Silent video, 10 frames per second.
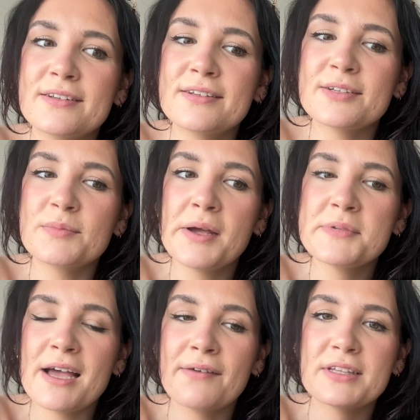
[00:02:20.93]
sometimes
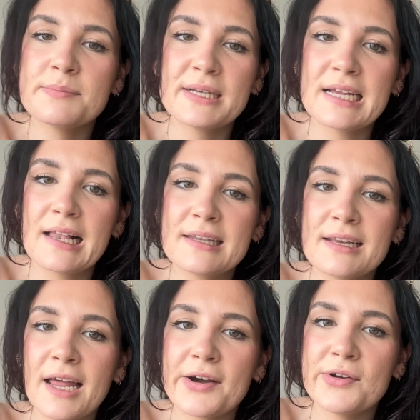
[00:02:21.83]
I have this mentality
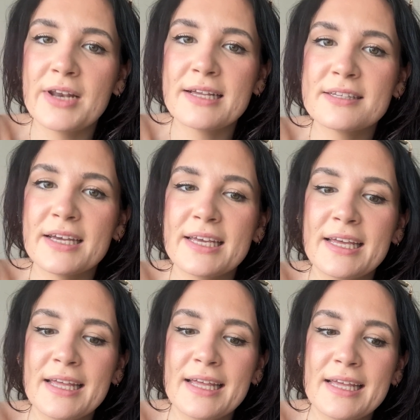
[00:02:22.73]
like unless I
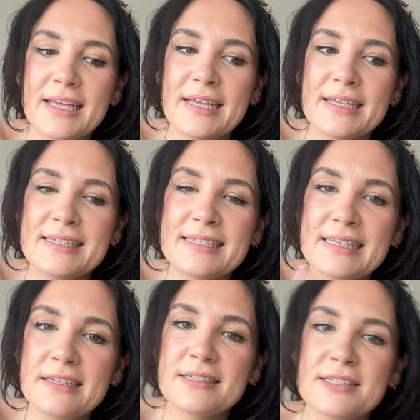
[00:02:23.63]

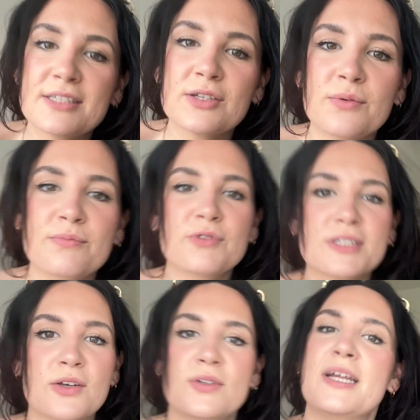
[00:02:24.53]
see some
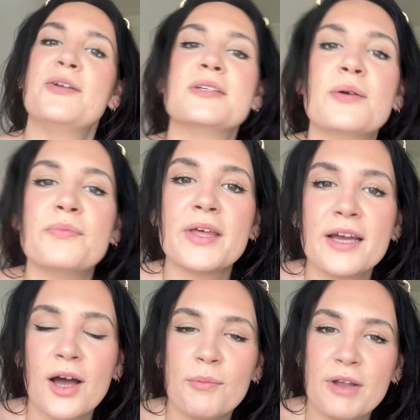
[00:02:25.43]
result out of
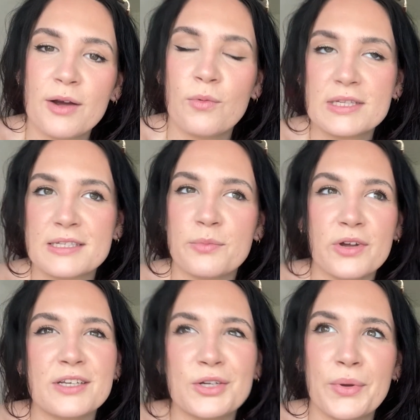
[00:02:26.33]
something, I'm like, what's the
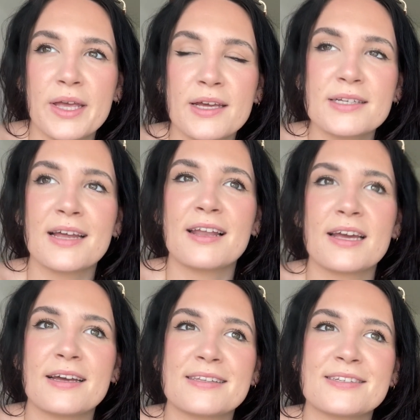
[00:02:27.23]
point in doing it? And
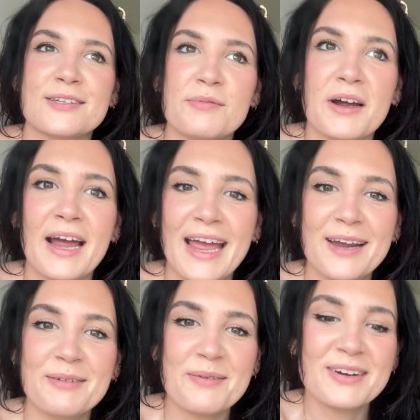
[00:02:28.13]
like it's something I hate
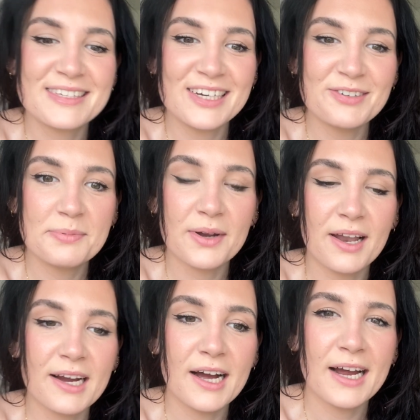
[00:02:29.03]
about myself, but
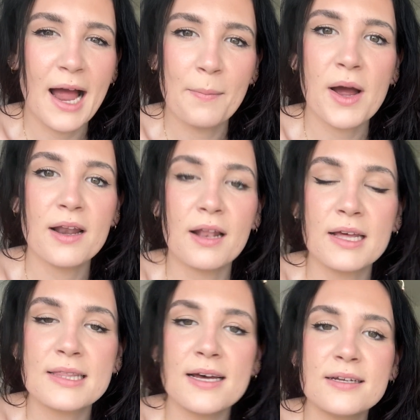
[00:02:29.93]
like I am kind of
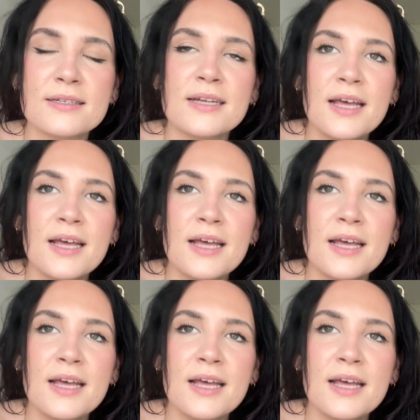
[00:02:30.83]
like that.